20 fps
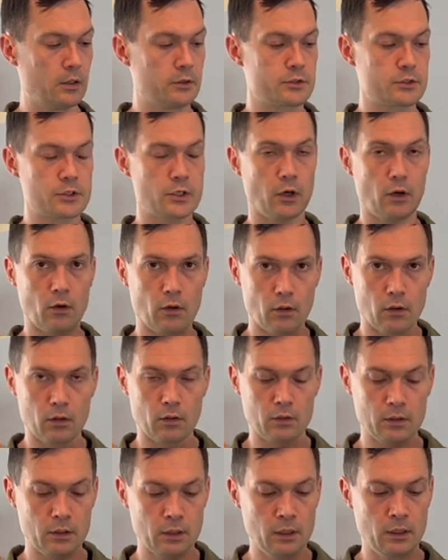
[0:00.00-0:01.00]

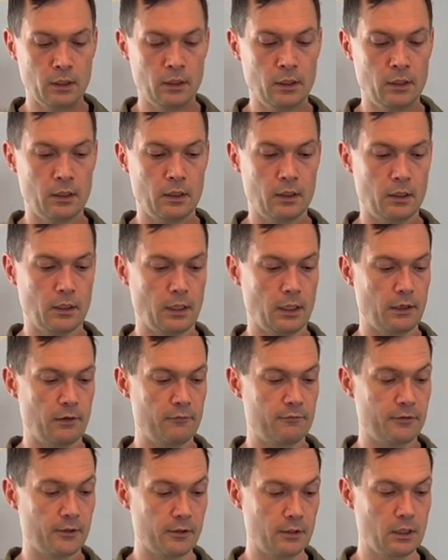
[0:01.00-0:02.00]
tall,
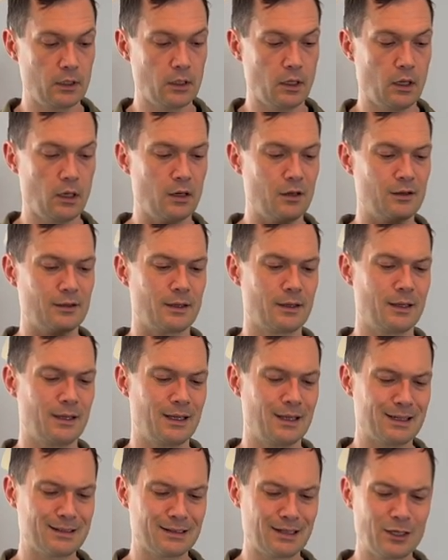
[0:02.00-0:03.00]
very long,
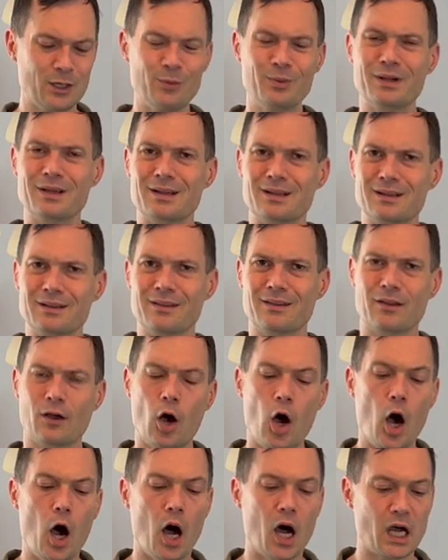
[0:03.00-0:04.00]
a little bit
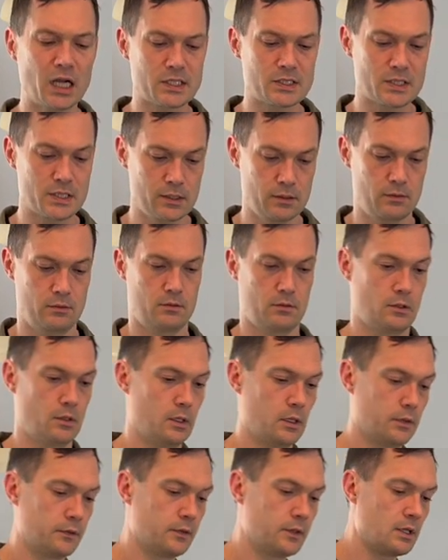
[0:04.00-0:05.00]
hot
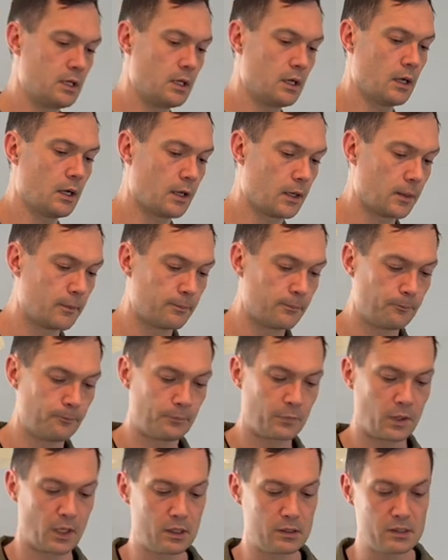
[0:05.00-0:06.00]
on the
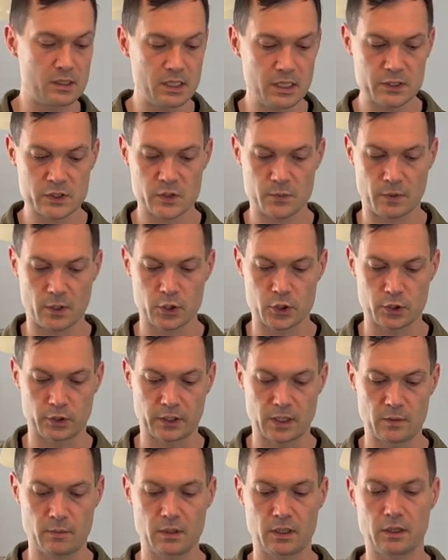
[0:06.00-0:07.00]
knee
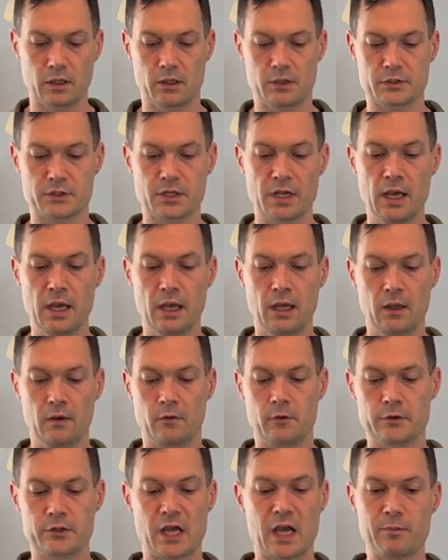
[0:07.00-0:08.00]
especially because
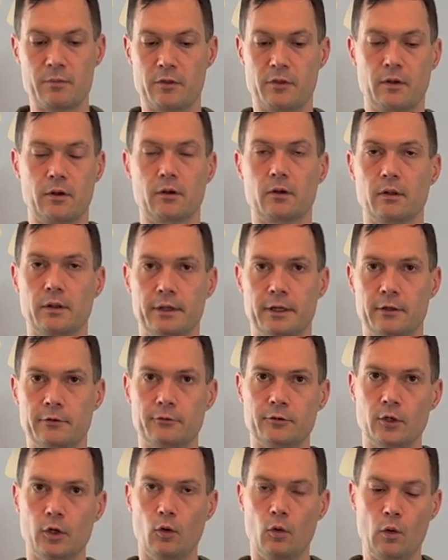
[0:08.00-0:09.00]
there's hypothetical
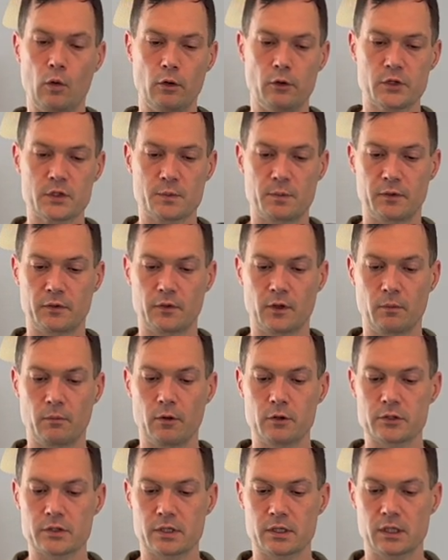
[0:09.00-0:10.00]
airflow holes, but they're
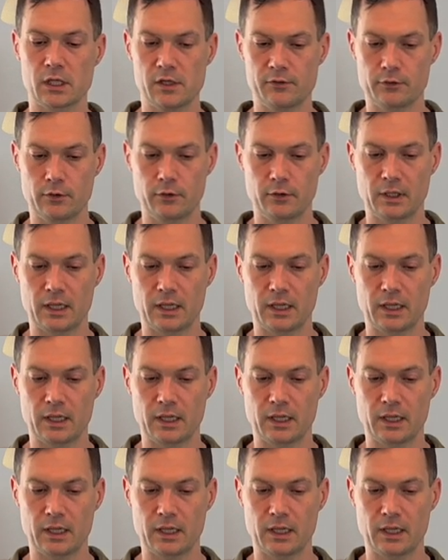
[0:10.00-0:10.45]
mostly covered